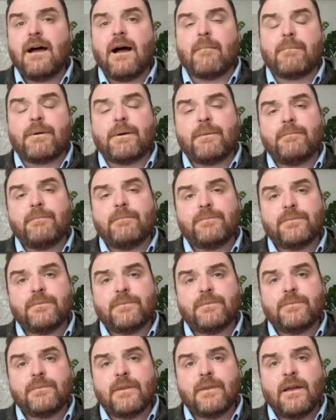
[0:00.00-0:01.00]
up.
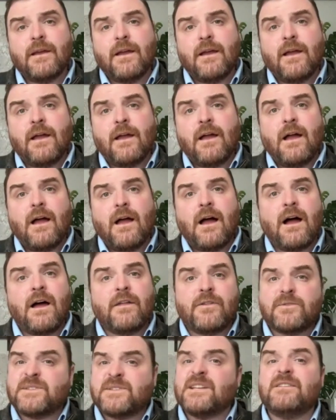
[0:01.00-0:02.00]

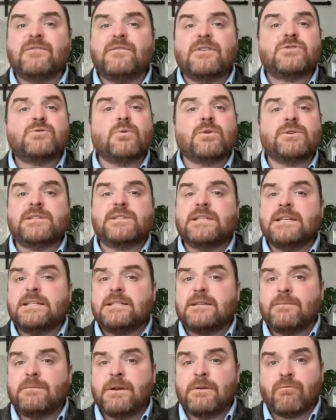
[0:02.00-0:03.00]
Those individuals
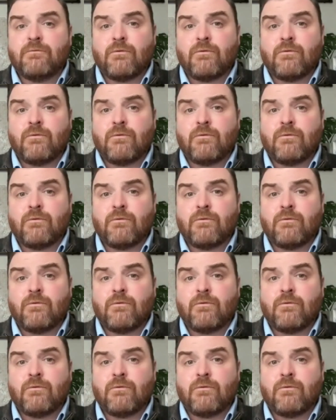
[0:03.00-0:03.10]
need to be